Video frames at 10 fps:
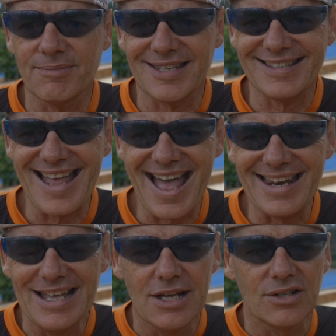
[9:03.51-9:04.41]
the start
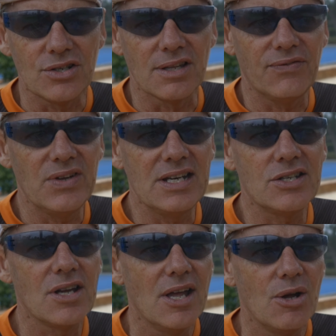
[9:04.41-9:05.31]
to the
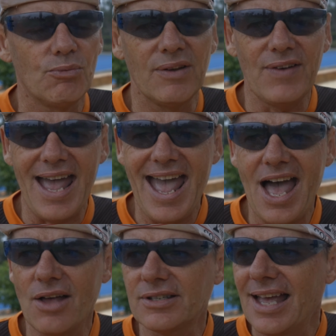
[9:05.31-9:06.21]
finish
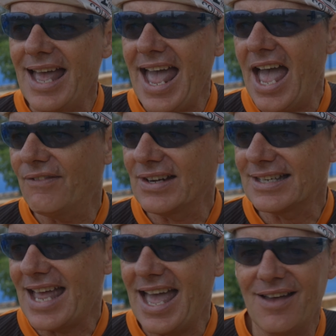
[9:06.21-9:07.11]
without having
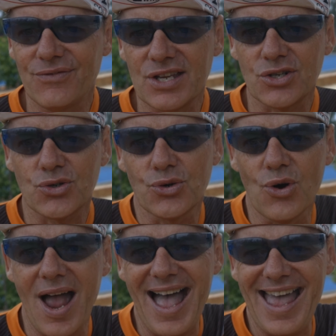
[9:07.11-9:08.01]
to have this
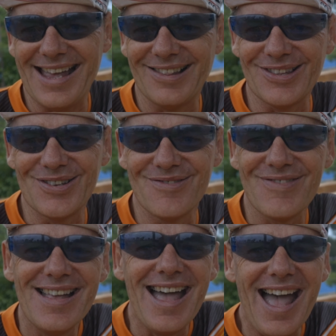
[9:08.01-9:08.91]
trail of
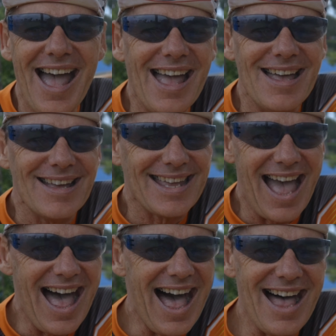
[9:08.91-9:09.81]

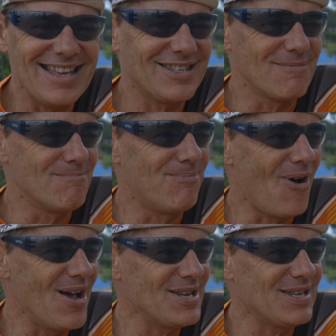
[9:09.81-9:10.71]
cars and
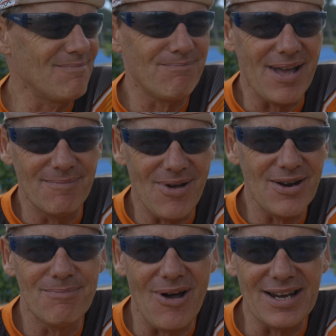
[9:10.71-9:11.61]
uh,
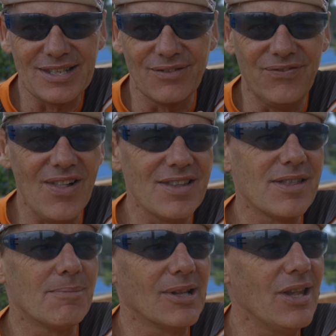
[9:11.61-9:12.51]
motorbikes that follow
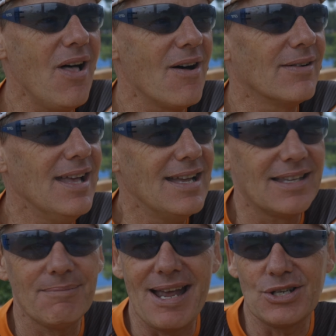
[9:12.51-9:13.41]
them along
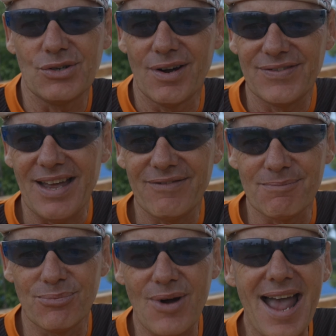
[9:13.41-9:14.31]
to make sure if
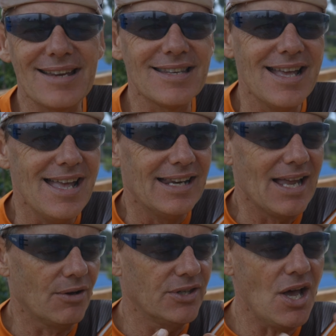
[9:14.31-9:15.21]
something breaks.
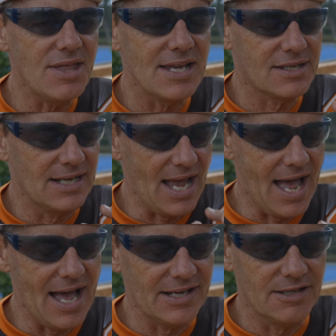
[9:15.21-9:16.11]
Now, I know there's the
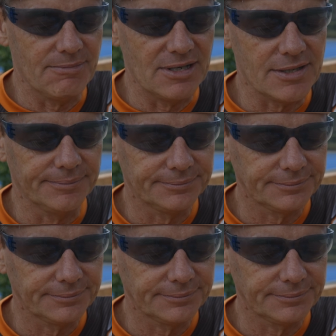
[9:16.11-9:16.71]
argument